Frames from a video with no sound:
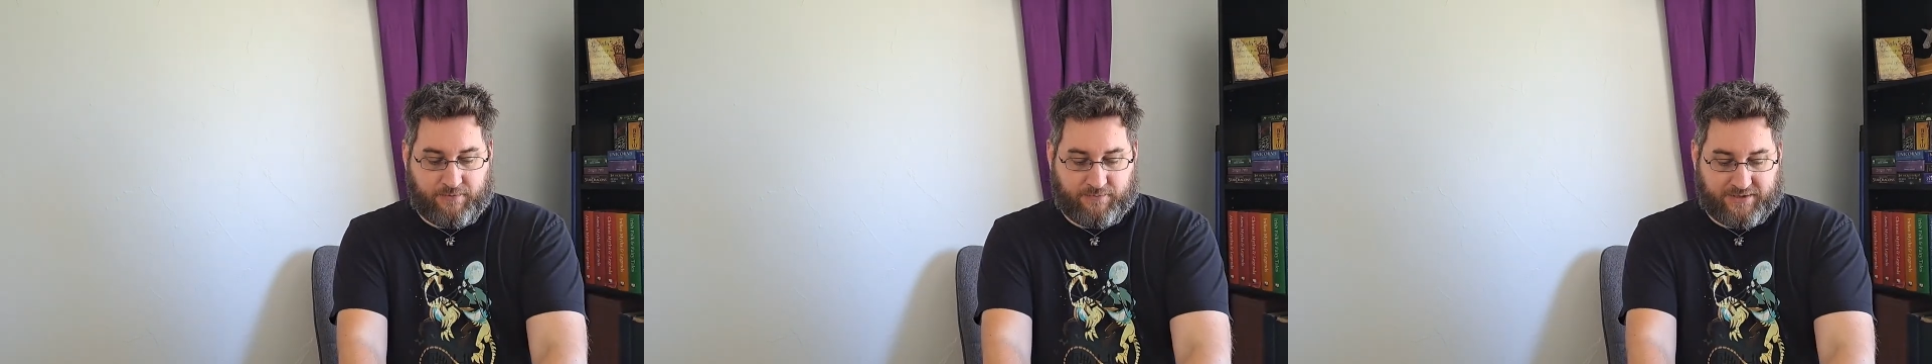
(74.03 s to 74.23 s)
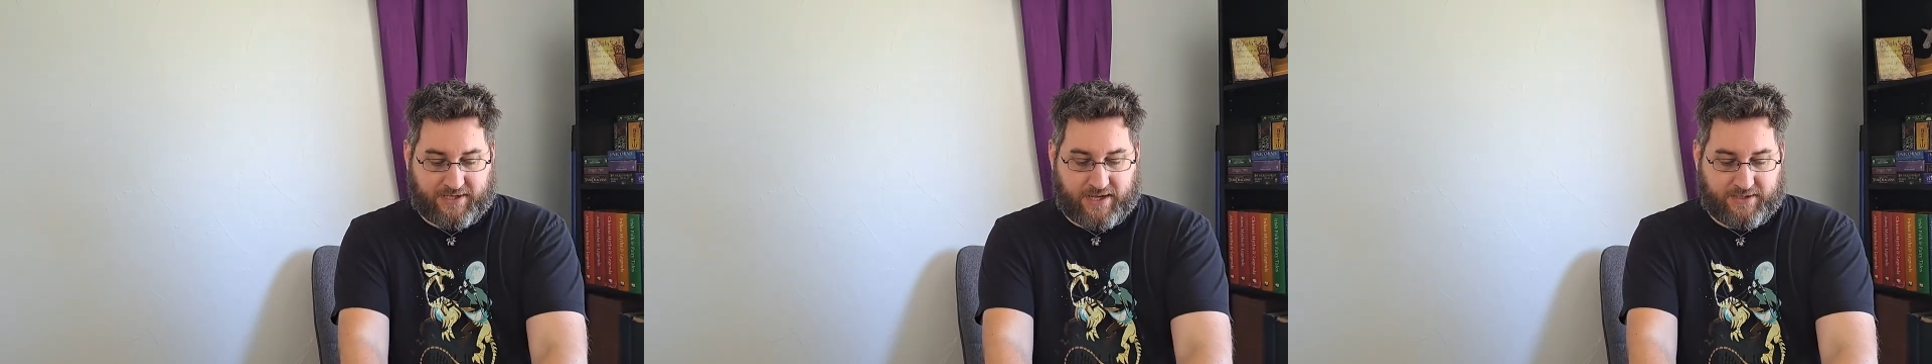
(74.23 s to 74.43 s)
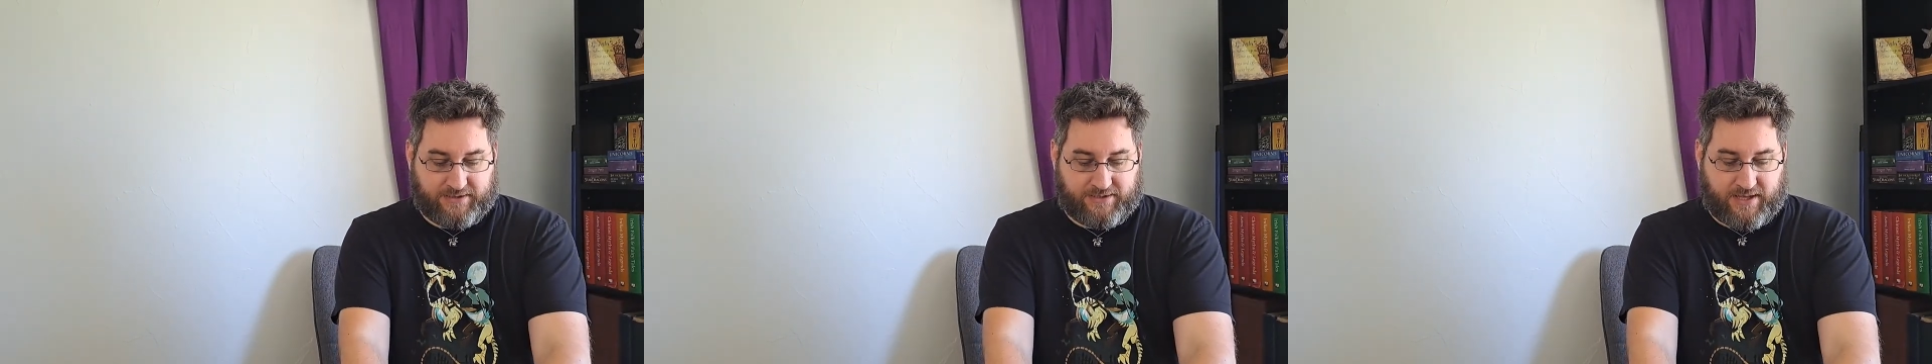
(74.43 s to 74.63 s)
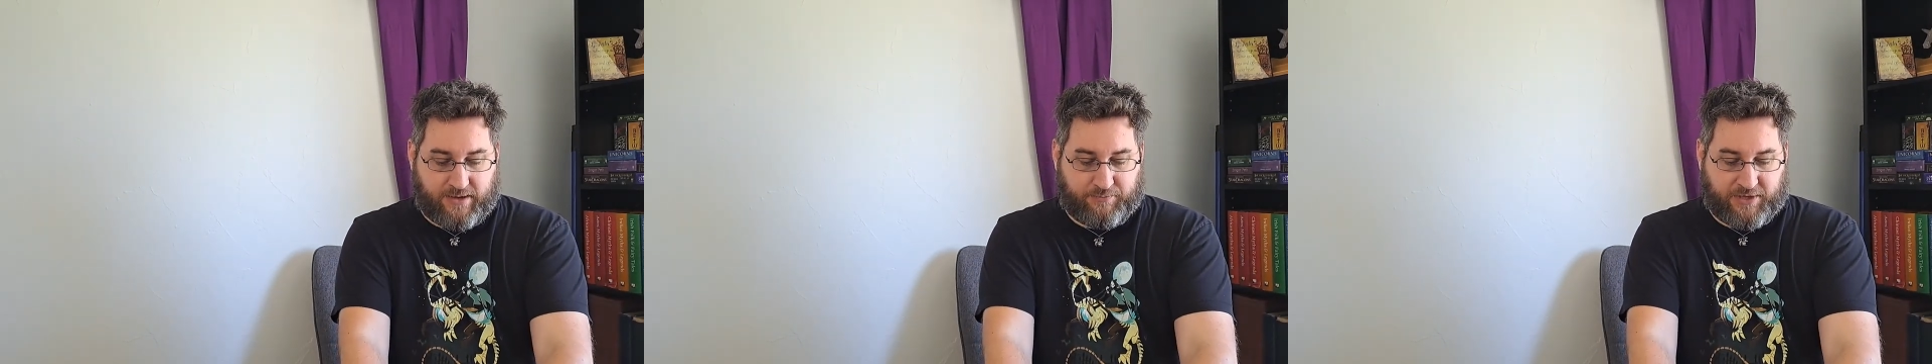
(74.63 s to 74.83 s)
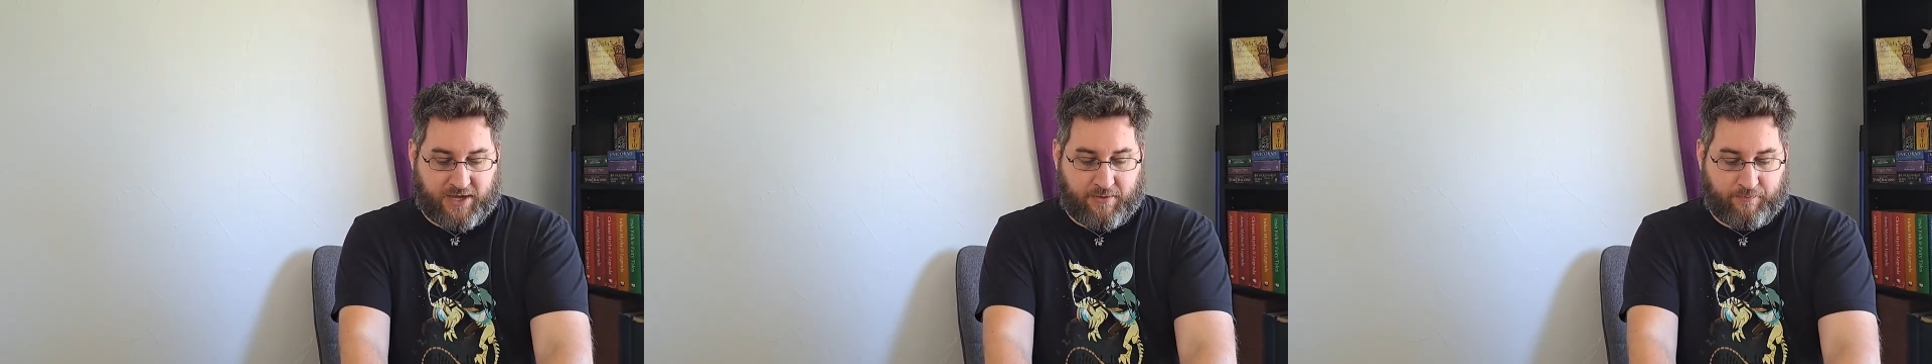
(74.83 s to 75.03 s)
one was kind of
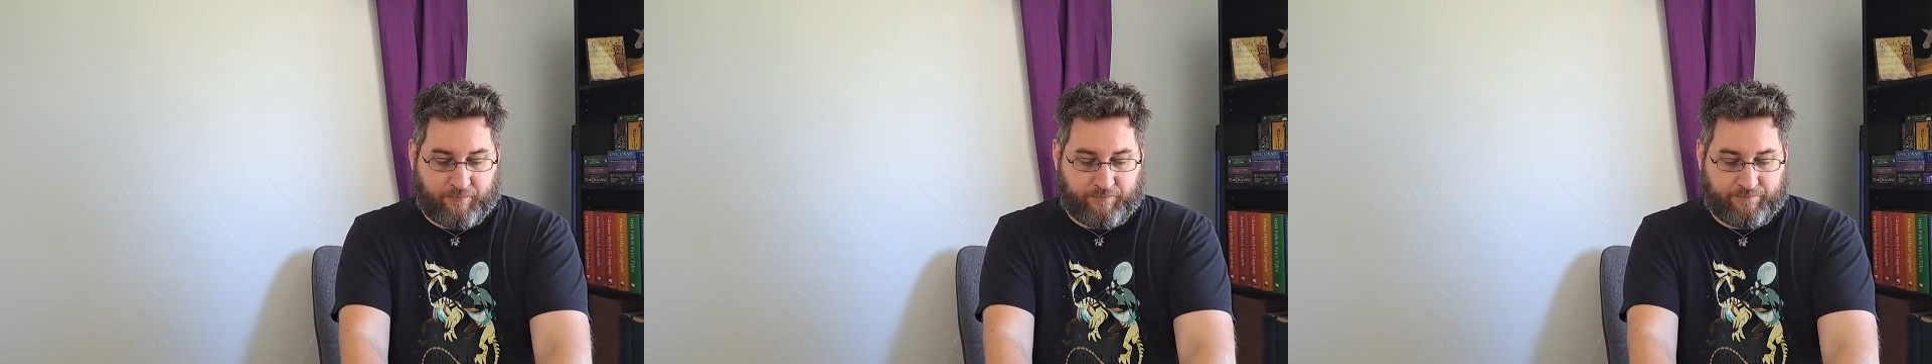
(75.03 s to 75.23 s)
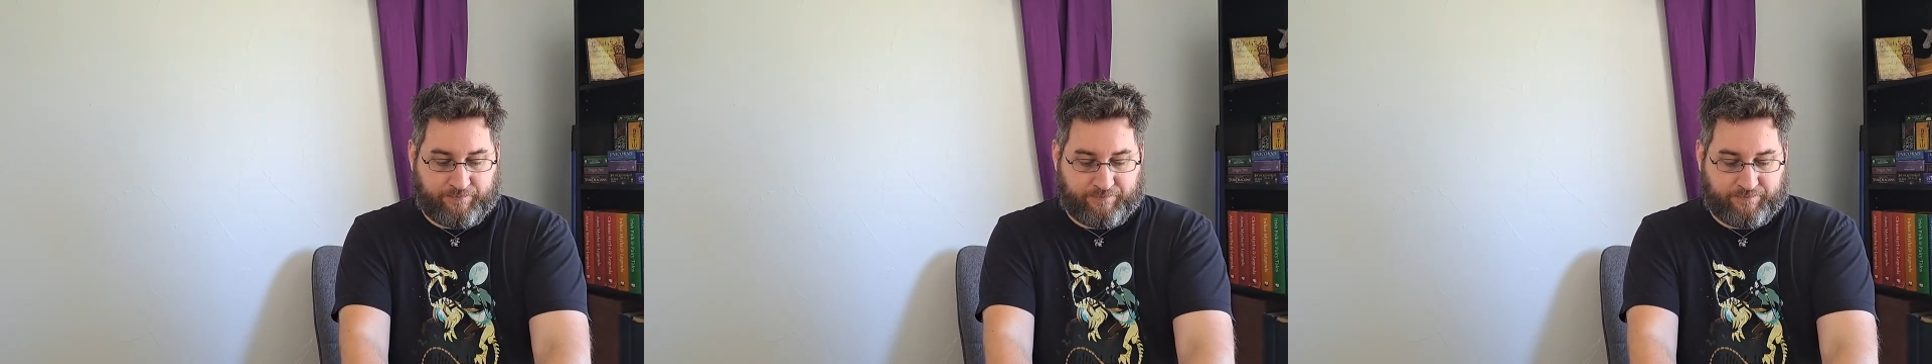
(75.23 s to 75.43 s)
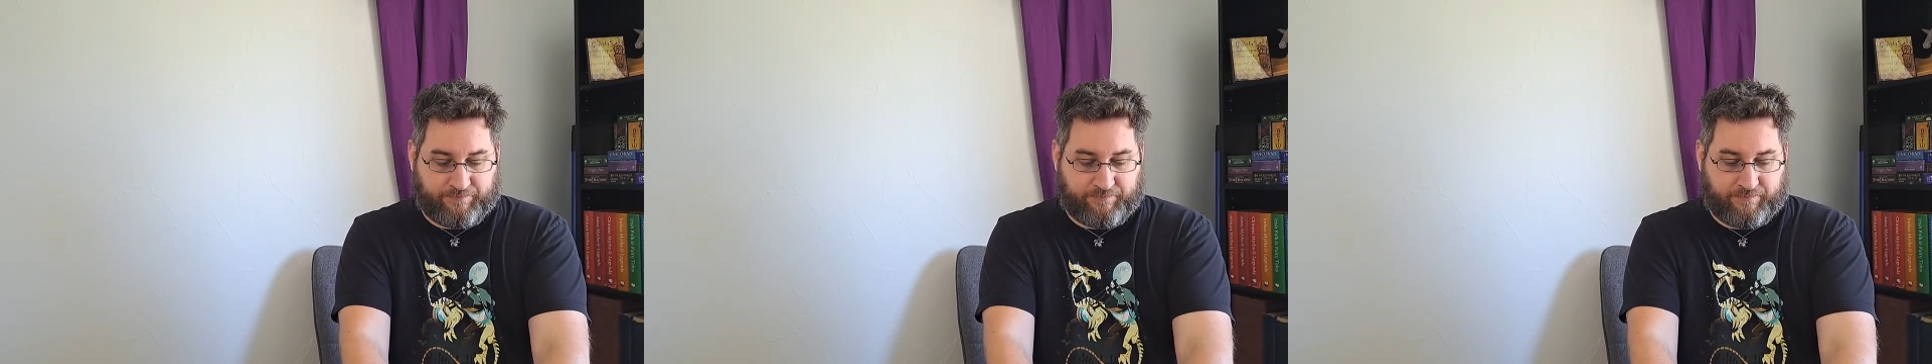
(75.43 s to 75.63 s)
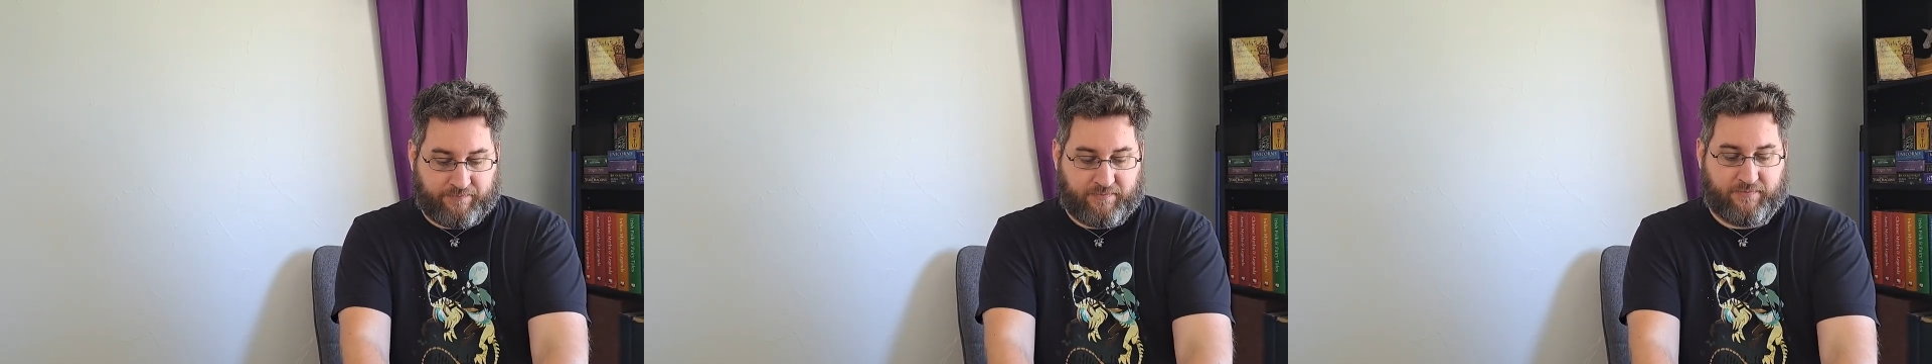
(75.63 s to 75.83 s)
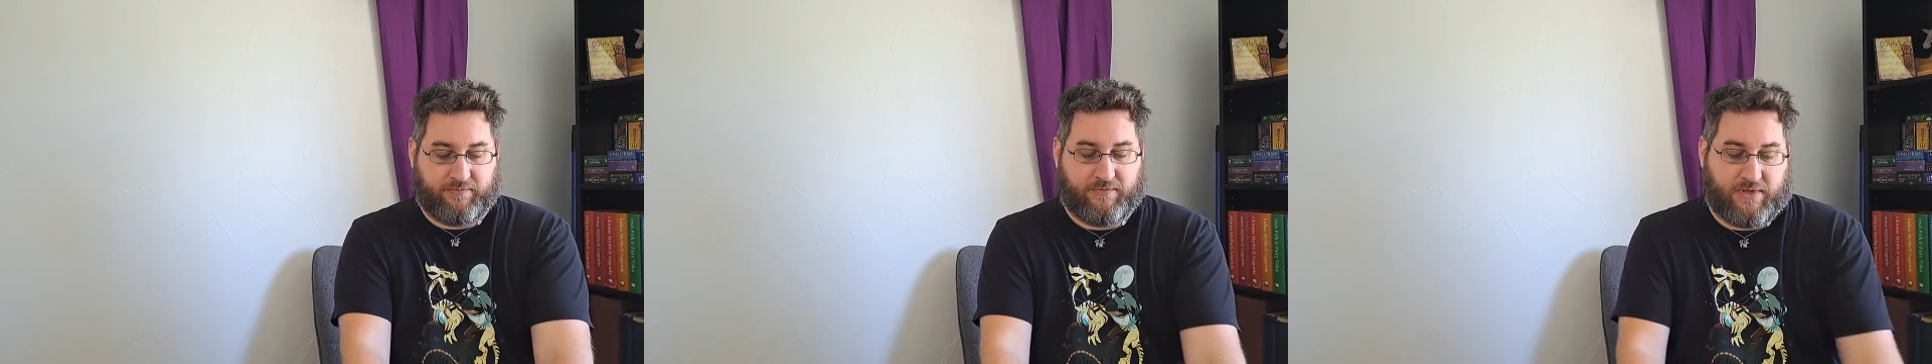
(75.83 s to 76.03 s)
sloppy.